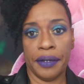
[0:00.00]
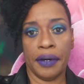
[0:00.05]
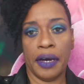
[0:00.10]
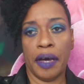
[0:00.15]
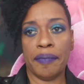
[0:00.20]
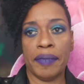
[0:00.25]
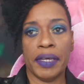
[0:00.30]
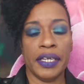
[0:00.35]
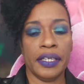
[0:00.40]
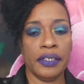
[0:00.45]
I
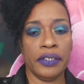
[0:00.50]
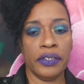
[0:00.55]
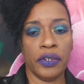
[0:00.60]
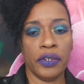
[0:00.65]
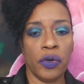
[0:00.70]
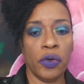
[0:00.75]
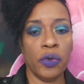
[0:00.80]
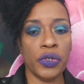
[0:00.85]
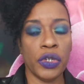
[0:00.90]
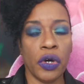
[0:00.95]
mean,
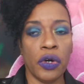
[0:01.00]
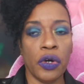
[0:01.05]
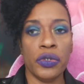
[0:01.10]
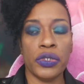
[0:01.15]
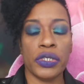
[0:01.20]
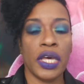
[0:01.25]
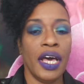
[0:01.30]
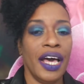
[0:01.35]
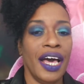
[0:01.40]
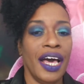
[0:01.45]
who knows?
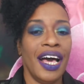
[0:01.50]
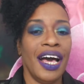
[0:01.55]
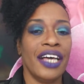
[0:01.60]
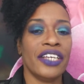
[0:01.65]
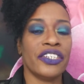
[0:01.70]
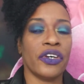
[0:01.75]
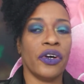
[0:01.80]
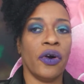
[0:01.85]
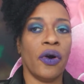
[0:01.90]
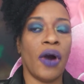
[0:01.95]

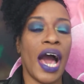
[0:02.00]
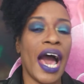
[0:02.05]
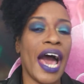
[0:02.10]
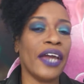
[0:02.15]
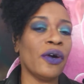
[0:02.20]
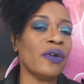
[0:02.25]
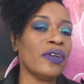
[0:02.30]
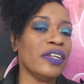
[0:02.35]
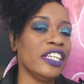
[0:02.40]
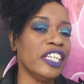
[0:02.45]
So I
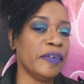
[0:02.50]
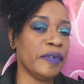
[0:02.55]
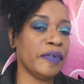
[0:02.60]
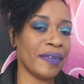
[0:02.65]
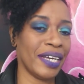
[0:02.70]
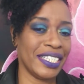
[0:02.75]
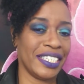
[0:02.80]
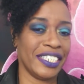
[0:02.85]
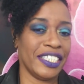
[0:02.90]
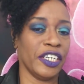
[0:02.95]
don't limit
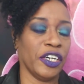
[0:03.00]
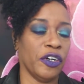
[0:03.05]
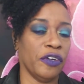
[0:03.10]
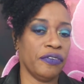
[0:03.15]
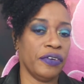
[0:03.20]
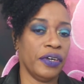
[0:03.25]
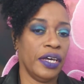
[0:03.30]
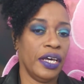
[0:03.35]
myself.